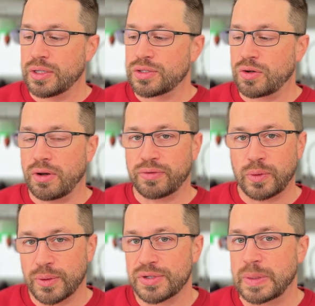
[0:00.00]
So of
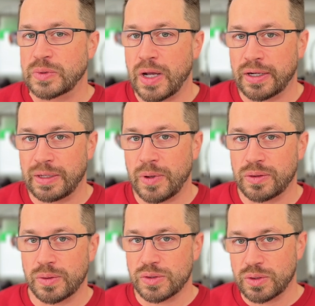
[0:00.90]
course, I'm talking about
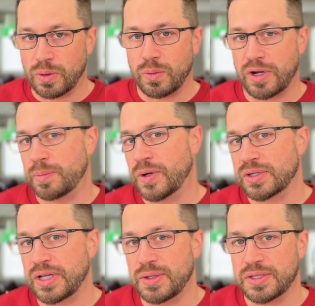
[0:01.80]
those little
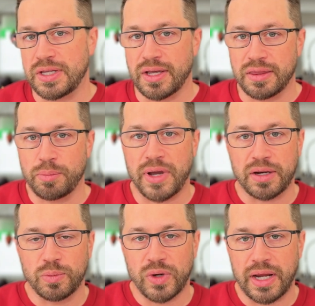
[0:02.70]
watermarks that you see on the
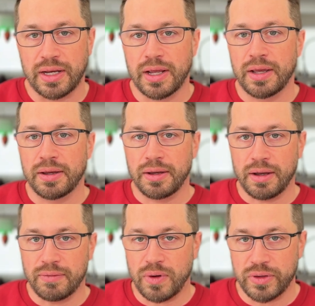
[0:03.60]
bottom right
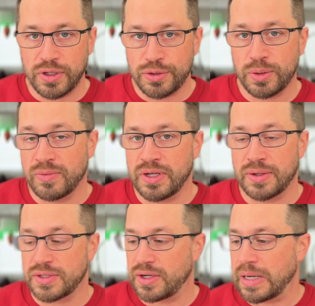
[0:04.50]
of all the YouTube
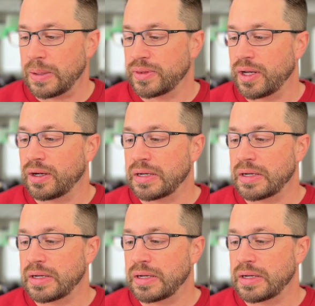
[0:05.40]
videos that are out there.